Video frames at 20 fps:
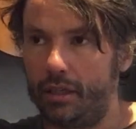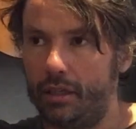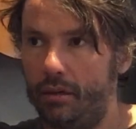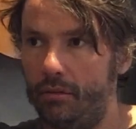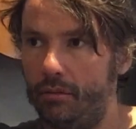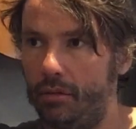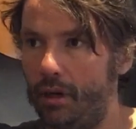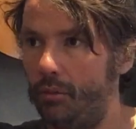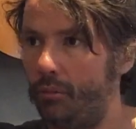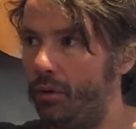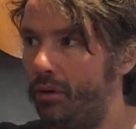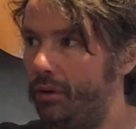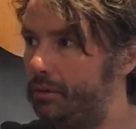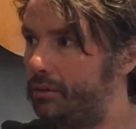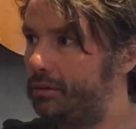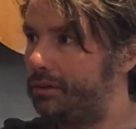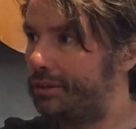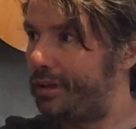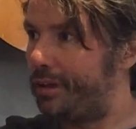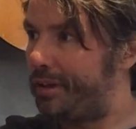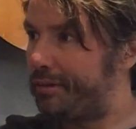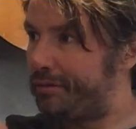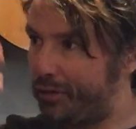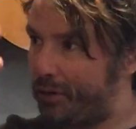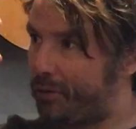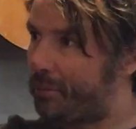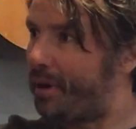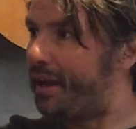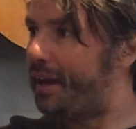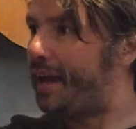thinking, right, what's going
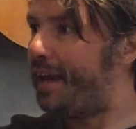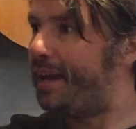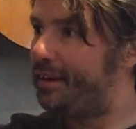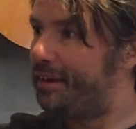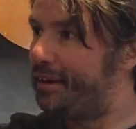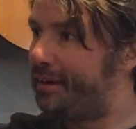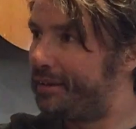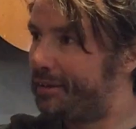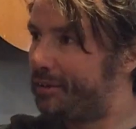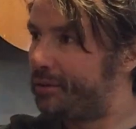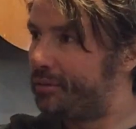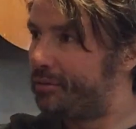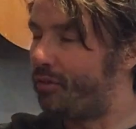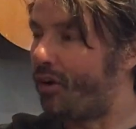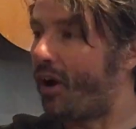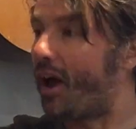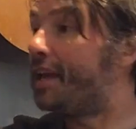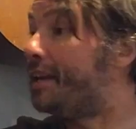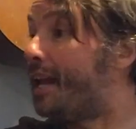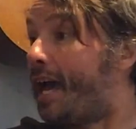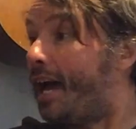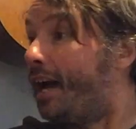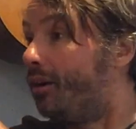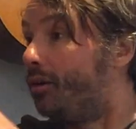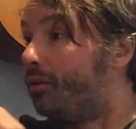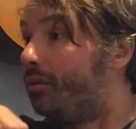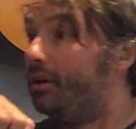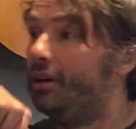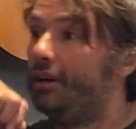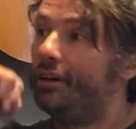through my head right
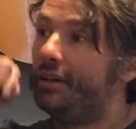now?